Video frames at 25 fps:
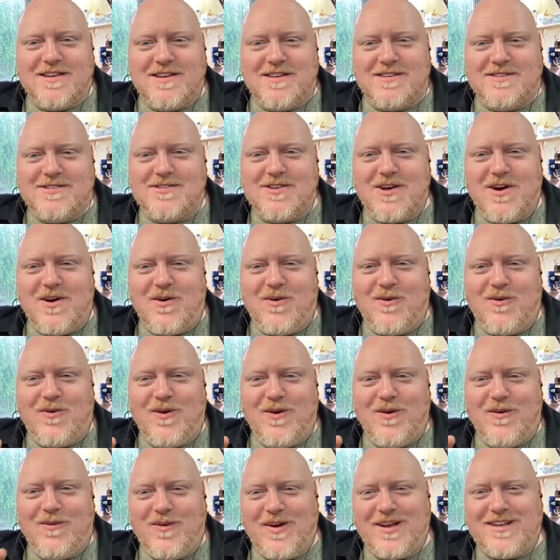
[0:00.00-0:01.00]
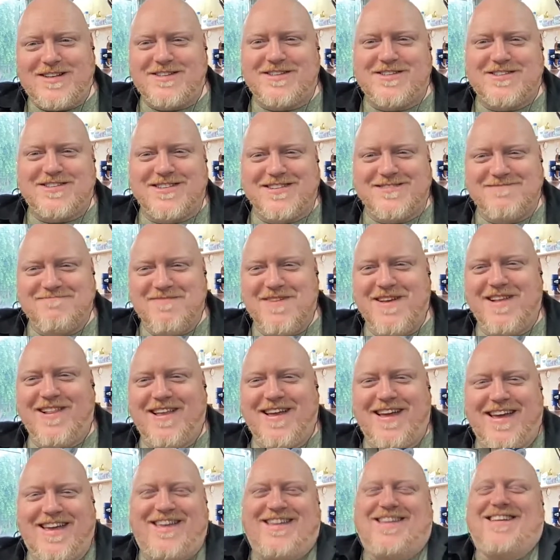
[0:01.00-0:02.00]
So which
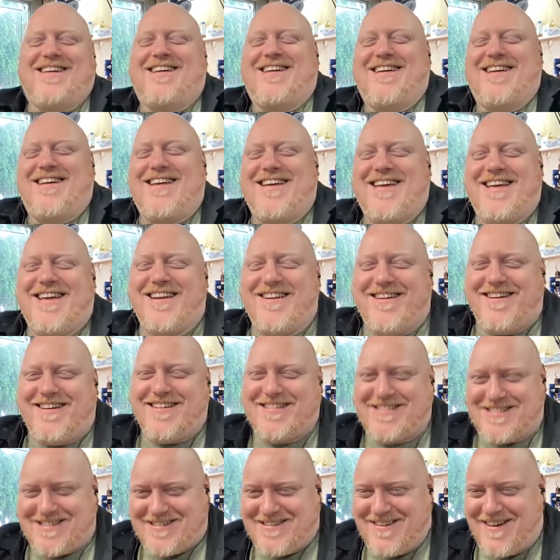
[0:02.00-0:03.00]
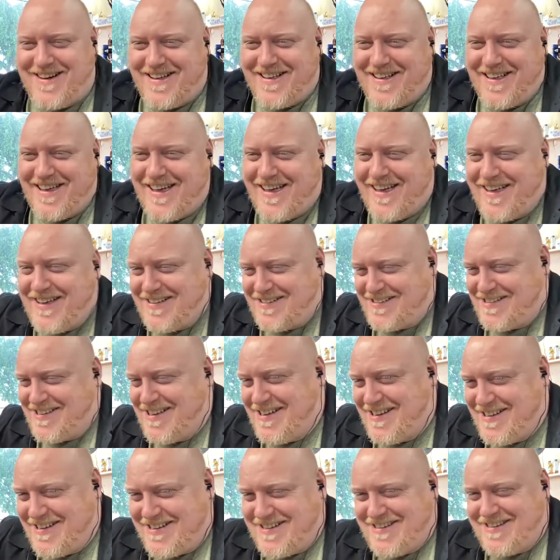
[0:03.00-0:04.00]
Millie in Australia is
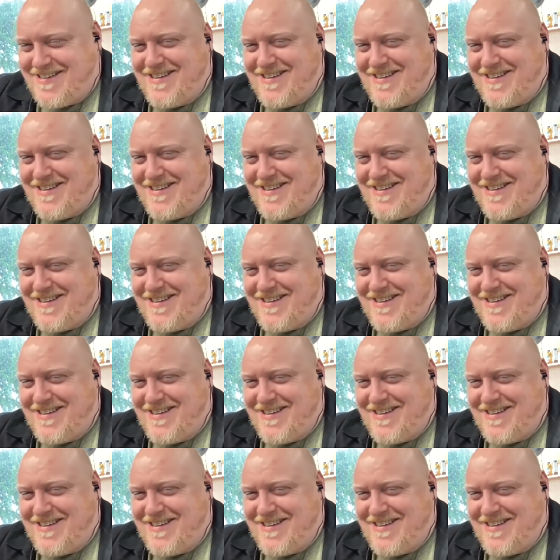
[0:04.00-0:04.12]
it?